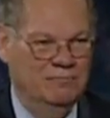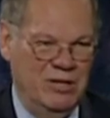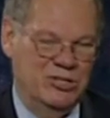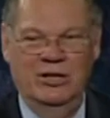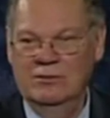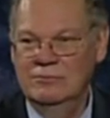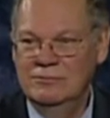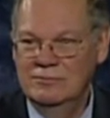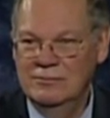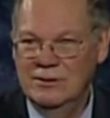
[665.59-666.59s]
pitch it.
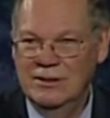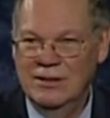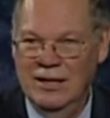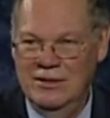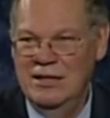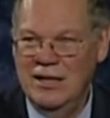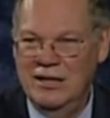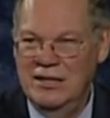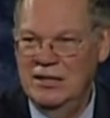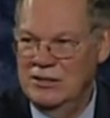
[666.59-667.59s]
I think
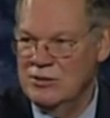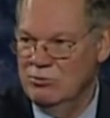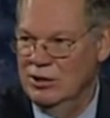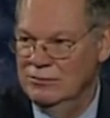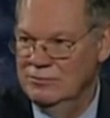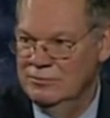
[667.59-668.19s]
I can get this one.